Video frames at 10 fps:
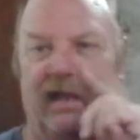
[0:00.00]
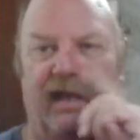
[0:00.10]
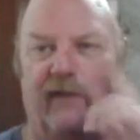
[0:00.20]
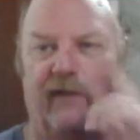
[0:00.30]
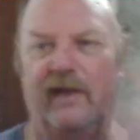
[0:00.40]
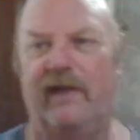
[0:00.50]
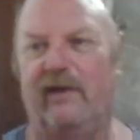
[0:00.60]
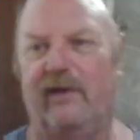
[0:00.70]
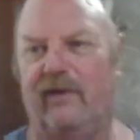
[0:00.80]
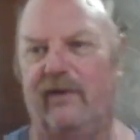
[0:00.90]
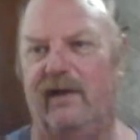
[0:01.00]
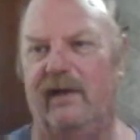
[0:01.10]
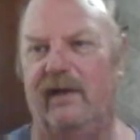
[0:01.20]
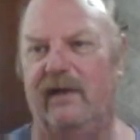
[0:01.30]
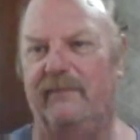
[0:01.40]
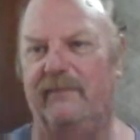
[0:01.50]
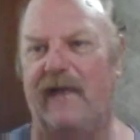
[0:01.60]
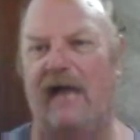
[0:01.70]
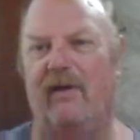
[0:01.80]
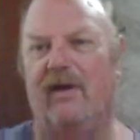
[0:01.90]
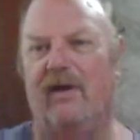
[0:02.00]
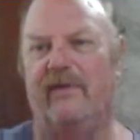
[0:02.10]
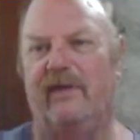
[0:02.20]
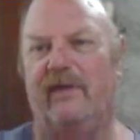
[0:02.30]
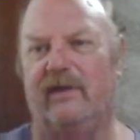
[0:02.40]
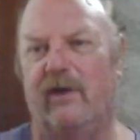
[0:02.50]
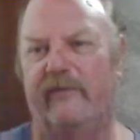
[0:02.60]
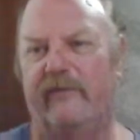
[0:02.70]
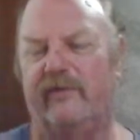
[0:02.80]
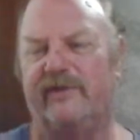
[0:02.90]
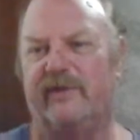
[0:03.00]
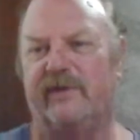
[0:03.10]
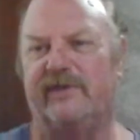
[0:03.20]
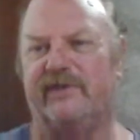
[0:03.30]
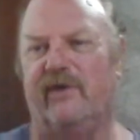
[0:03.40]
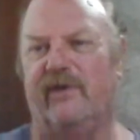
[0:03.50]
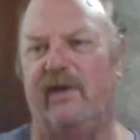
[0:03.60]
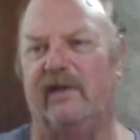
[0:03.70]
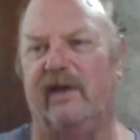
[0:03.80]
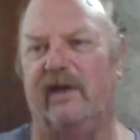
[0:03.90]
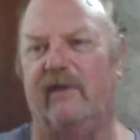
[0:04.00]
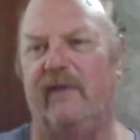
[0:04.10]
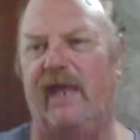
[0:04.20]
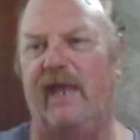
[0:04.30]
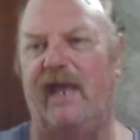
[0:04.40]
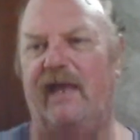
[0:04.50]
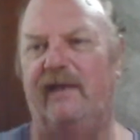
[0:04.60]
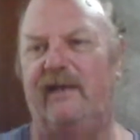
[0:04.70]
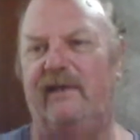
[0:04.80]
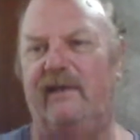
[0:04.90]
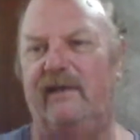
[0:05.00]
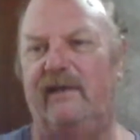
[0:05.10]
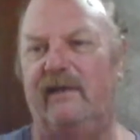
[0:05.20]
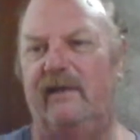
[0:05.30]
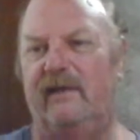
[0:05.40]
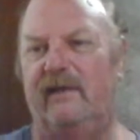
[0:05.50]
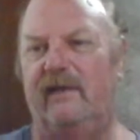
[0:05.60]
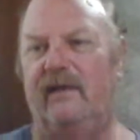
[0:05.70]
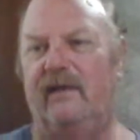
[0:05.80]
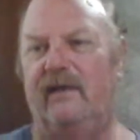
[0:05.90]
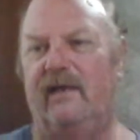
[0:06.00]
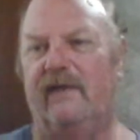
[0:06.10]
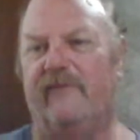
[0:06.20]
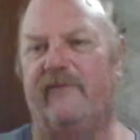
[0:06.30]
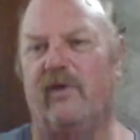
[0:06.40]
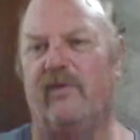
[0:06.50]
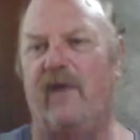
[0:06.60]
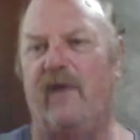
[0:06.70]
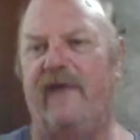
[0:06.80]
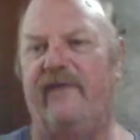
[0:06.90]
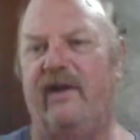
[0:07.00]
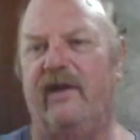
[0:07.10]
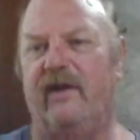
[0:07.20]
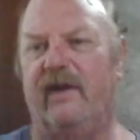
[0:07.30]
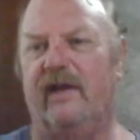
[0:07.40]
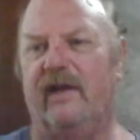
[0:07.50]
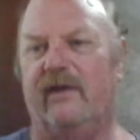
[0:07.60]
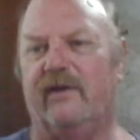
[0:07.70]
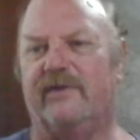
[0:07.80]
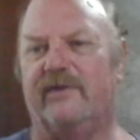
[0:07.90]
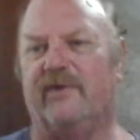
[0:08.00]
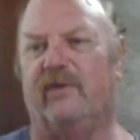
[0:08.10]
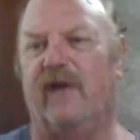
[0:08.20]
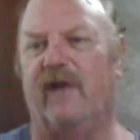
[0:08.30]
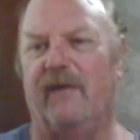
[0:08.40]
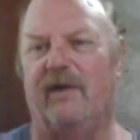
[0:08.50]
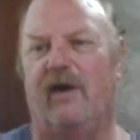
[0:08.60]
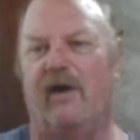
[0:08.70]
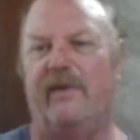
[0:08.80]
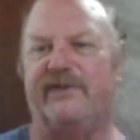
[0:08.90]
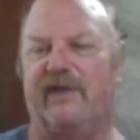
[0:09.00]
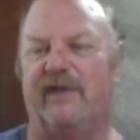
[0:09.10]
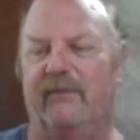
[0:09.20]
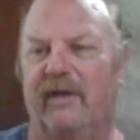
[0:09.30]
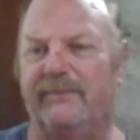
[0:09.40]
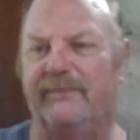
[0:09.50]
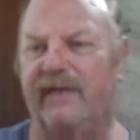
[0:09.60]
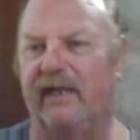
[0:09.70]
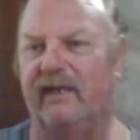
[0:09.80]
Aurelio, how are the COVID restrictions going there? We had a fourth wave here and under control now, but always some uptick.